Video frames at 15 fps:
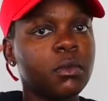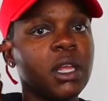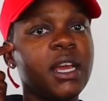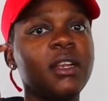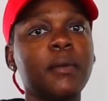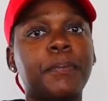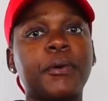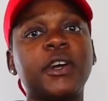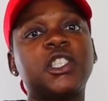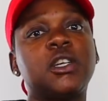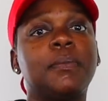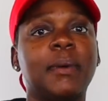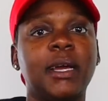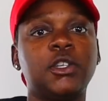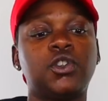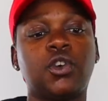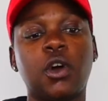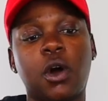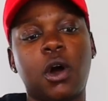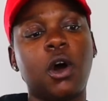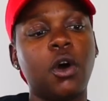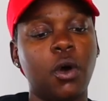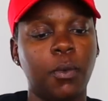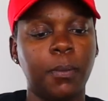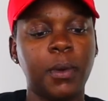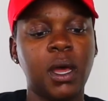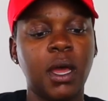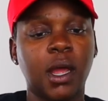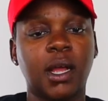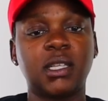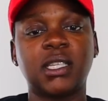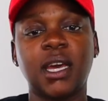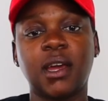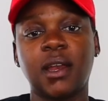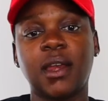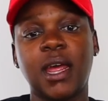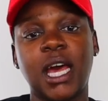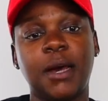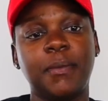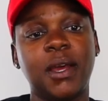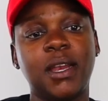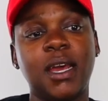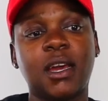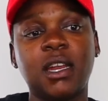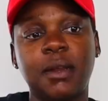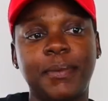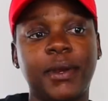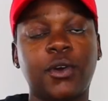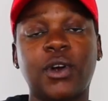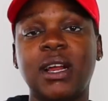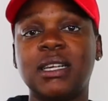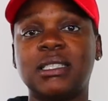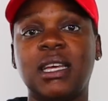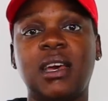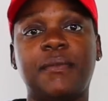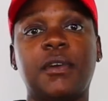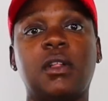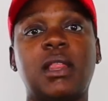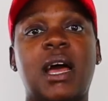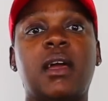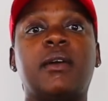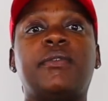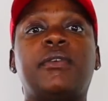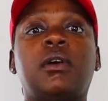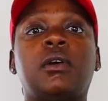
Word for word: and depression made you go home and take a nap. And that could have been the greatest day of your life.